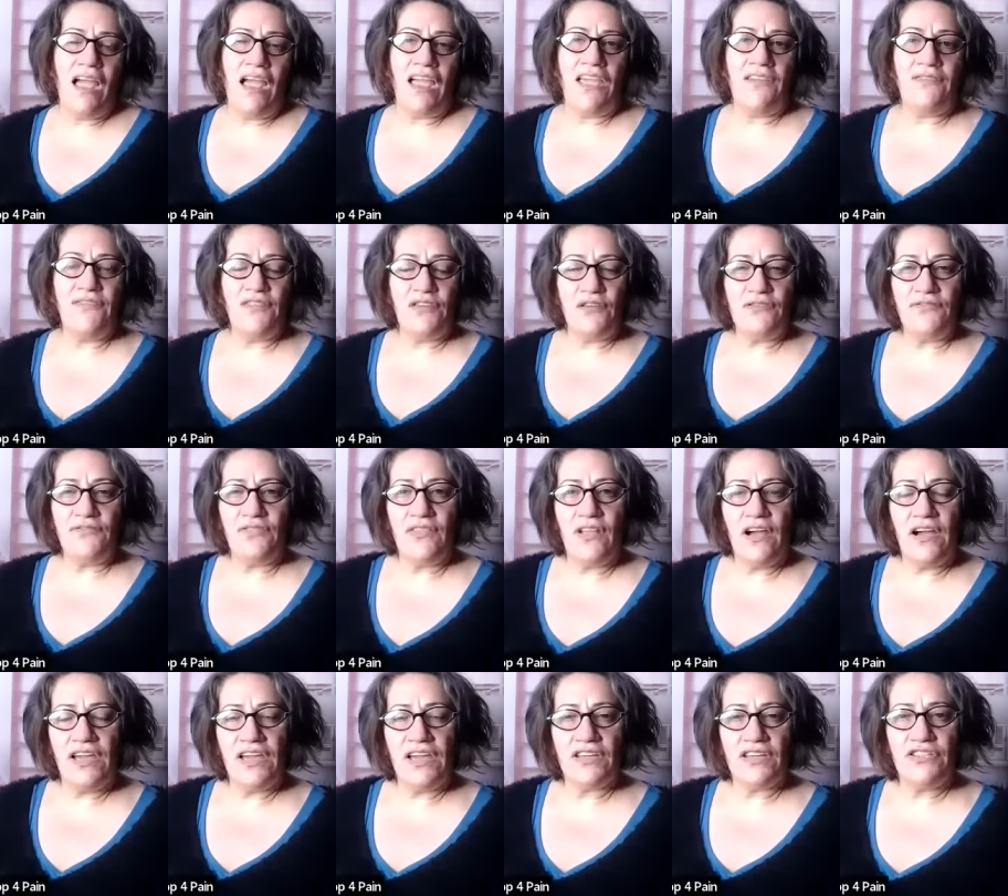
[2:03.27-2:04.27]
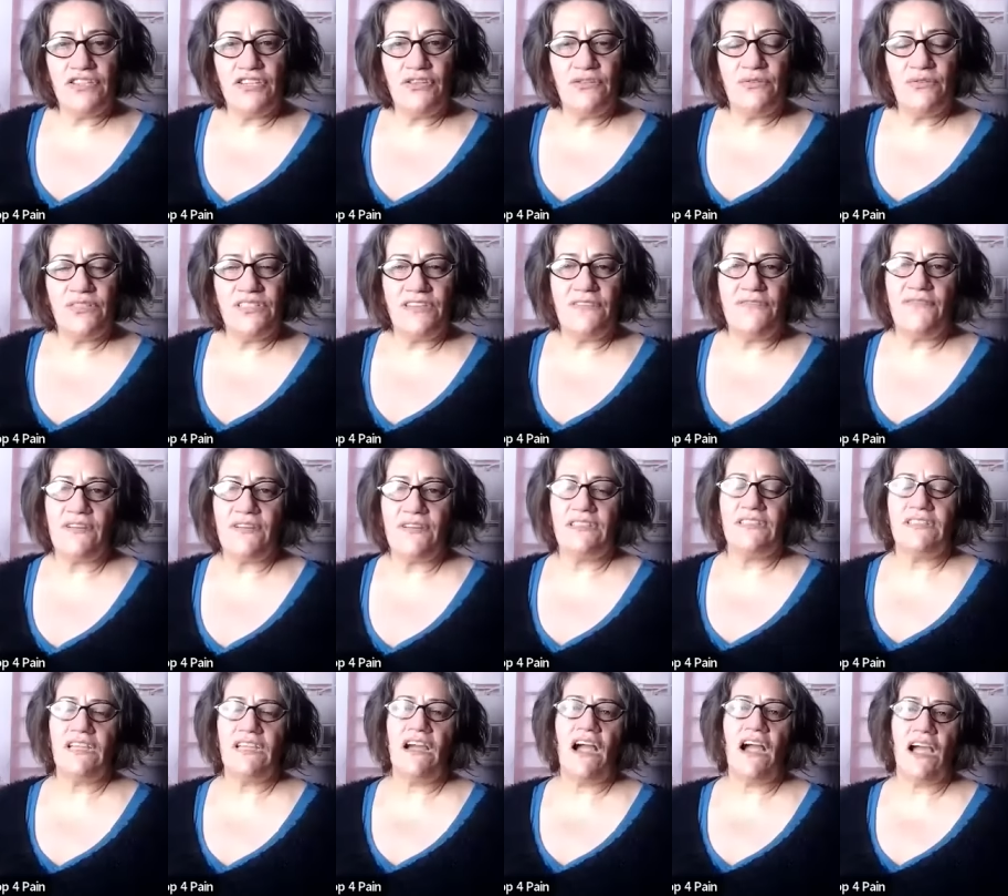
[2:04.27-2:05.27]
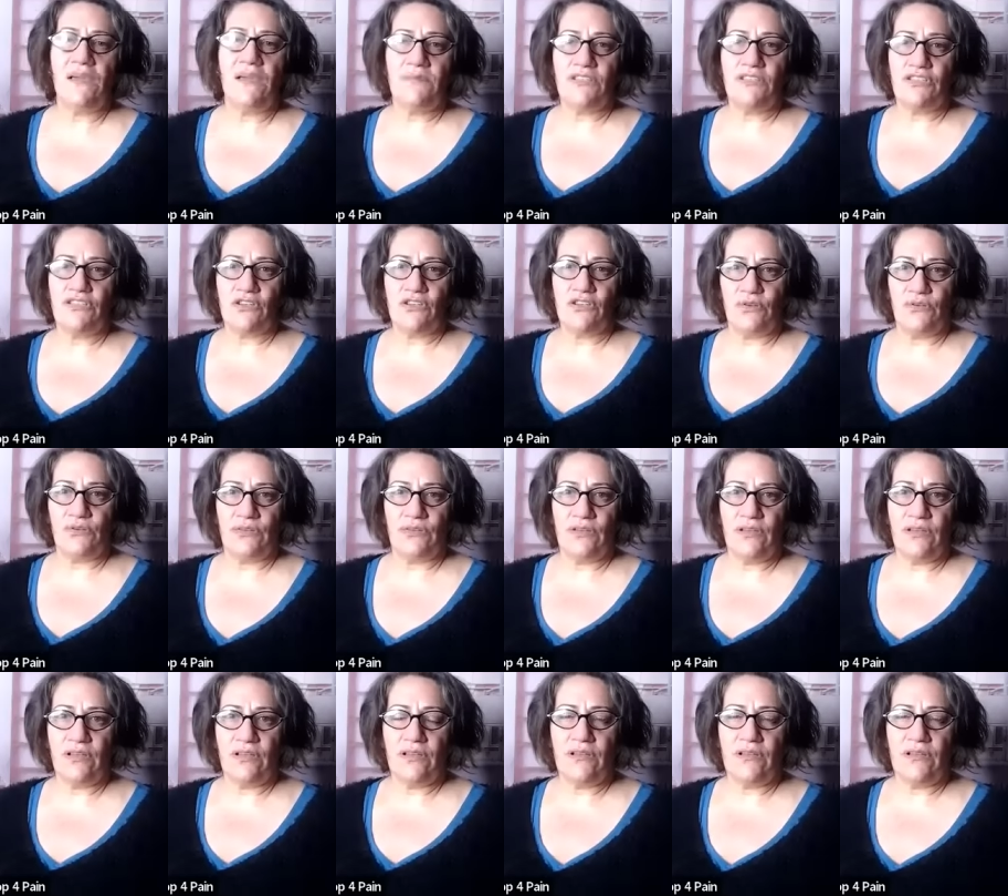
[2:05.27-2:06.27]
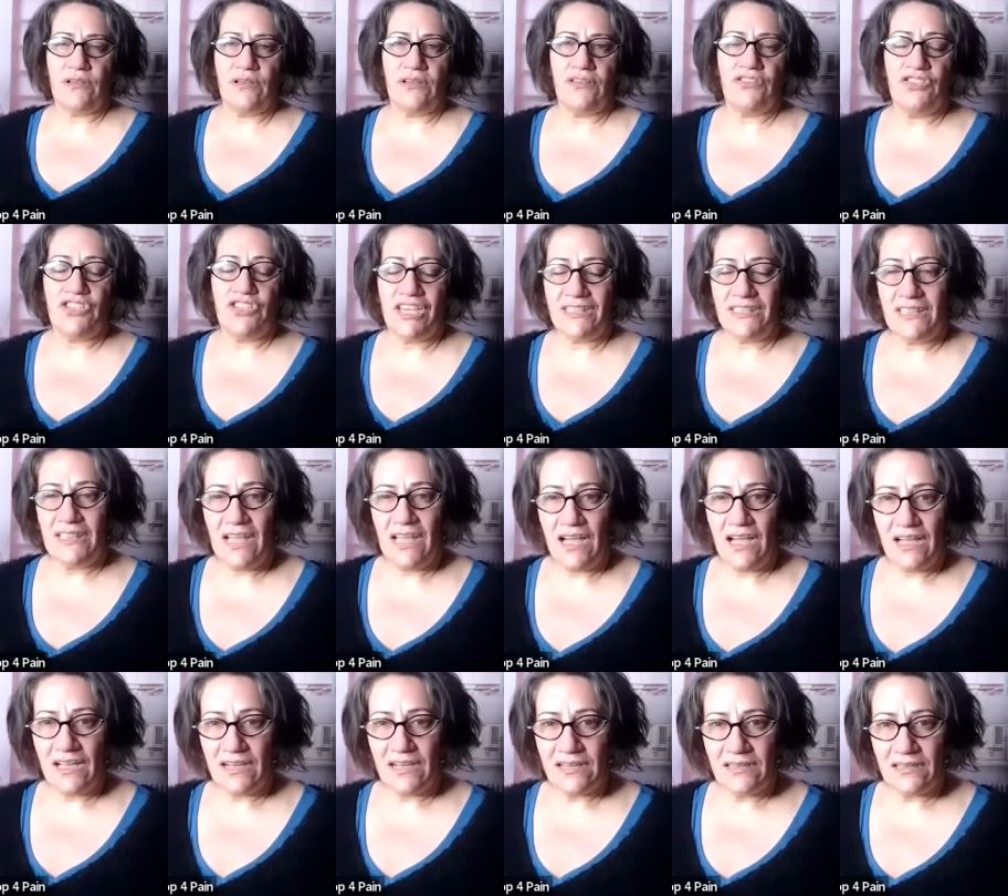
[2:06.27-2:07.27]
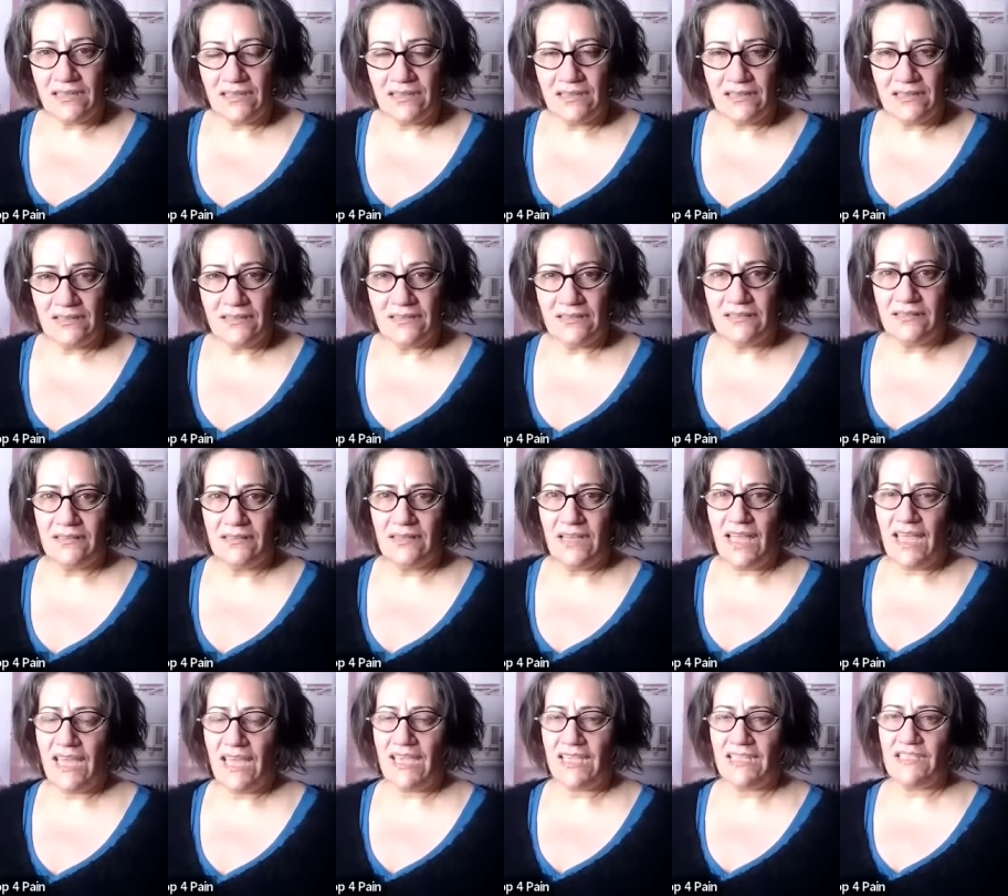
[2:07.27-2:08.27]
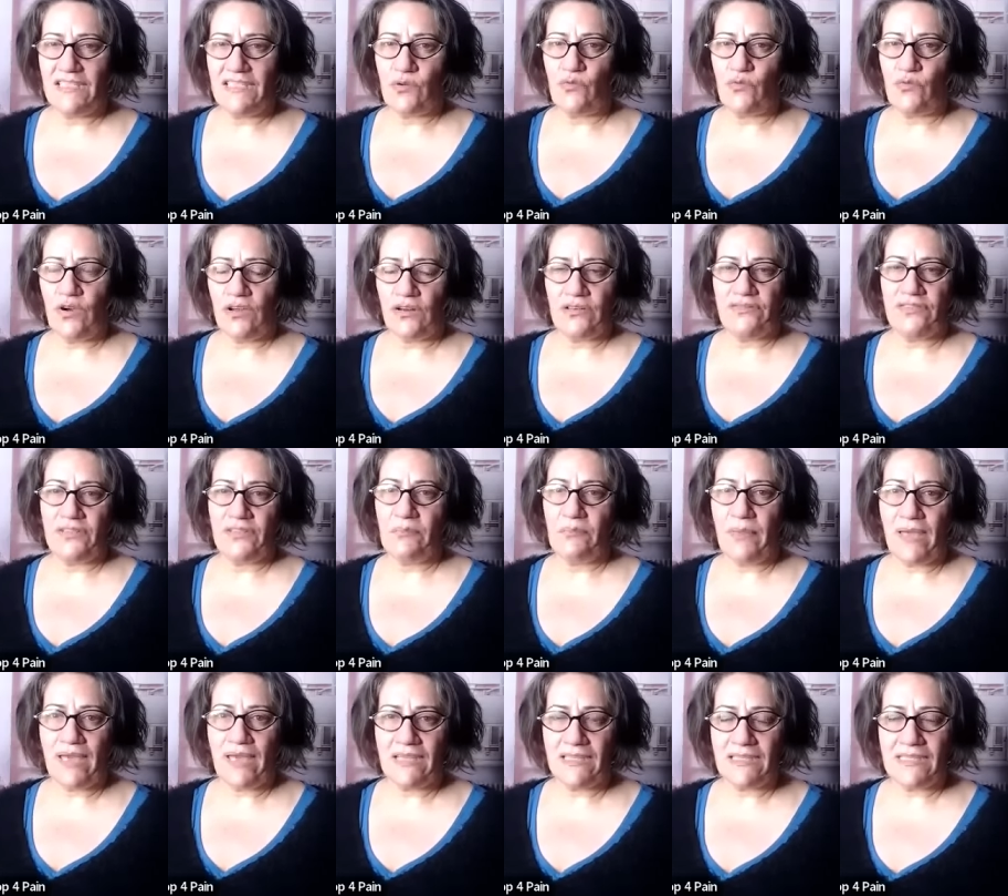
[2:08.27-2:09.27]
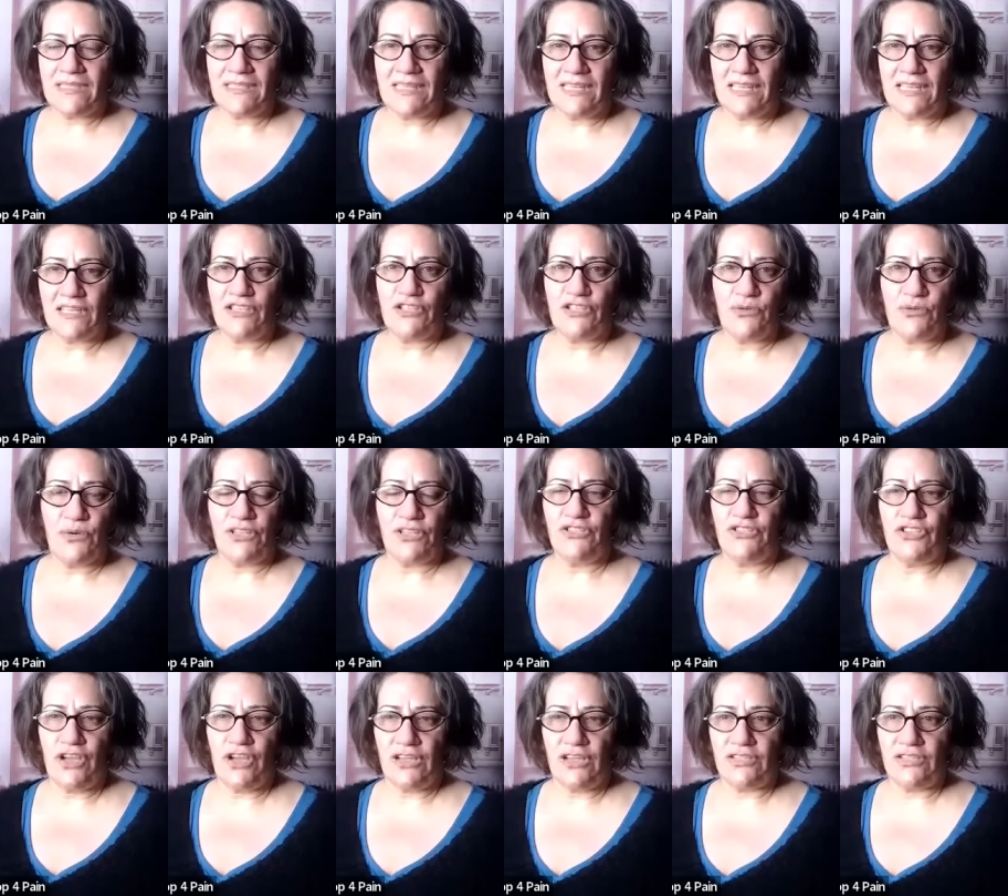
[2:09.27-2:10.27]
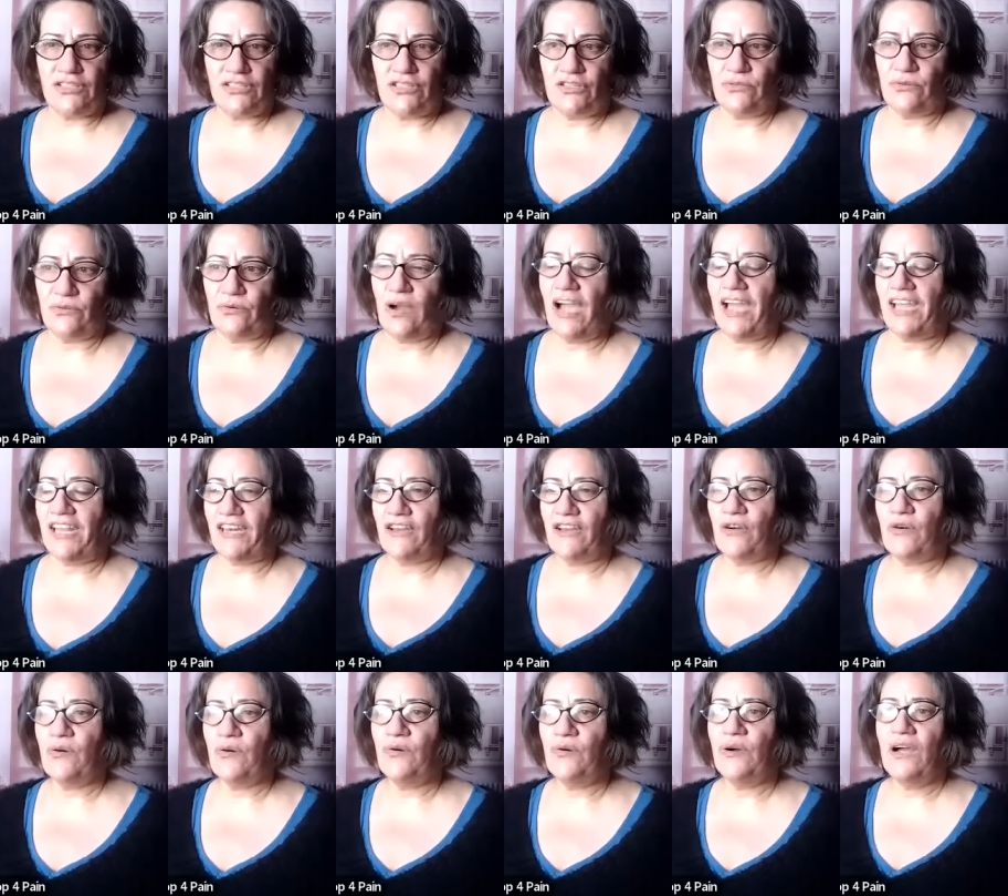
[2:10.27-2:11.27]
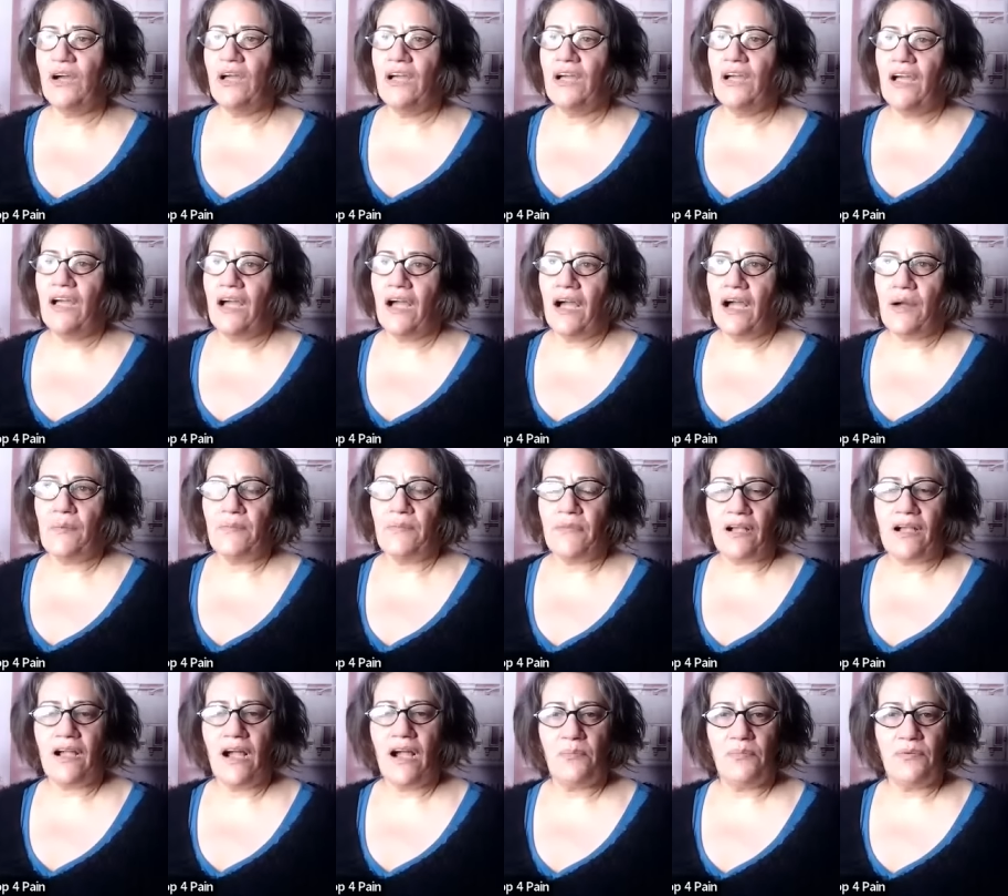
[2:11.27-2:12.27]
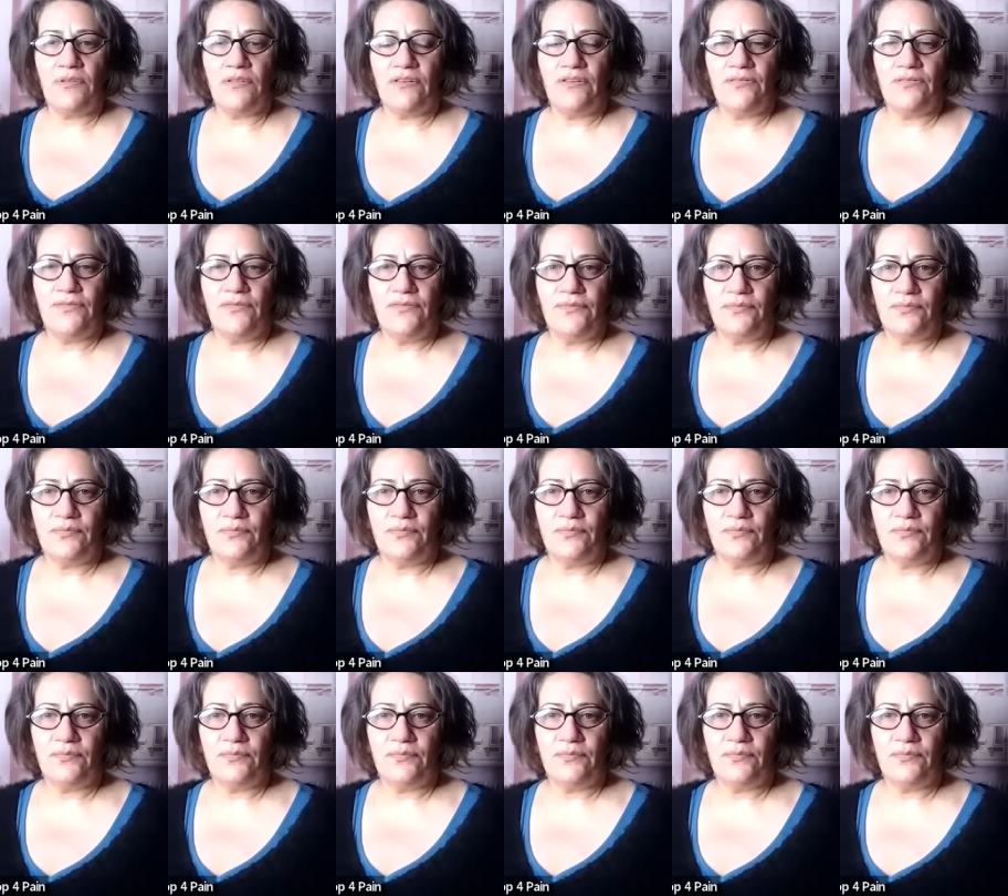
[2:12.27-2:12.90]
If you're flying to a different time zone, jet lag is one of the biggest things to adjust to. I know a couple of